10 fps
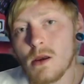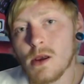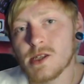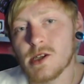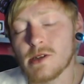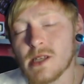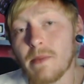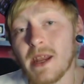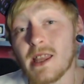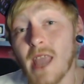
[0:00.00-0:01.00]
So
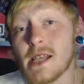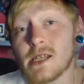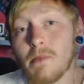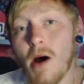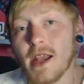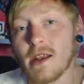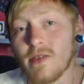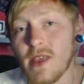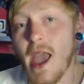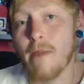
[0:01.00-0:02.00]
somebody data mined
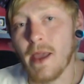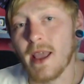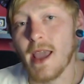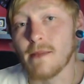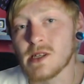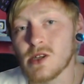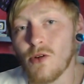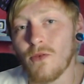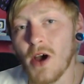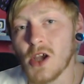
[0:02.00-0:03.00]
the Epic Game Store
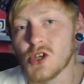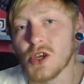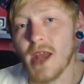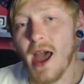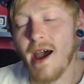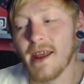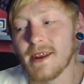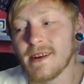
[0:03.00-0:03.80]
version, and